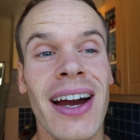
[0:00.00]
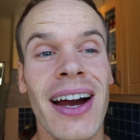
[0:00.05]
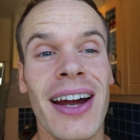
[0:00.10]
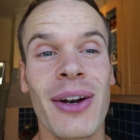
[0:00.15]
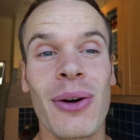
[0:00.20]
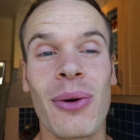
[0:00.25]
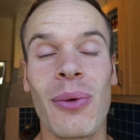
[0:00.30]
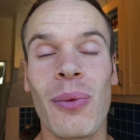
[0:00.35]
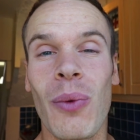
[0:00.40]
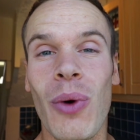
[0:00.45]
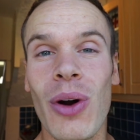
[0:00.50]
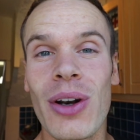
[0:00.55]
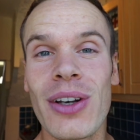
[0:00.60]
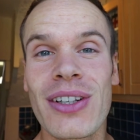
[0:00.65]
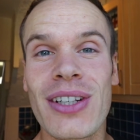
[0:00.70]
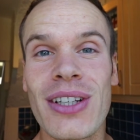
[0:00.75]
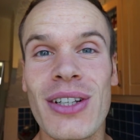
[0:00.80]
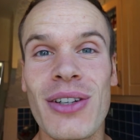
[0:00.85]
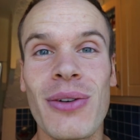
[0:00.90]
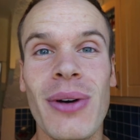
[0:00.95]
I don't
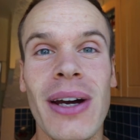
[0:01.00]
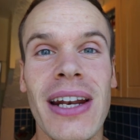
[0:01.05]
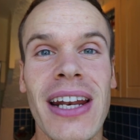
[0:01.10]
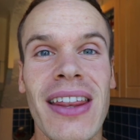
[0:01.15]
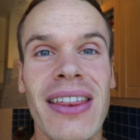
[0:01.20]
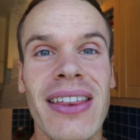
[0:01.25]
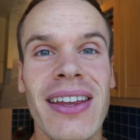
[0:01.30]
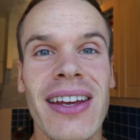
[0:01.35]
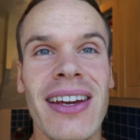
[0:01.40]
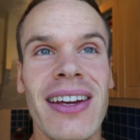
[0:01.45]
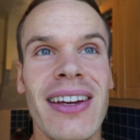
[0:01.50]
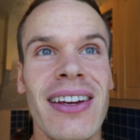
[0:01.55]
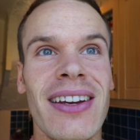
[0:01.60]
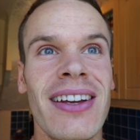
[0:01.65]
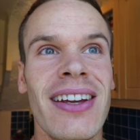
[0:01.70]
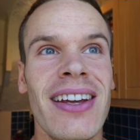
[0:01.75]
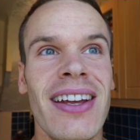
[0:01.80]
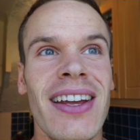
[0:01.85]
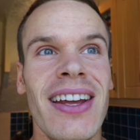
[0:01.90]
want to do anything,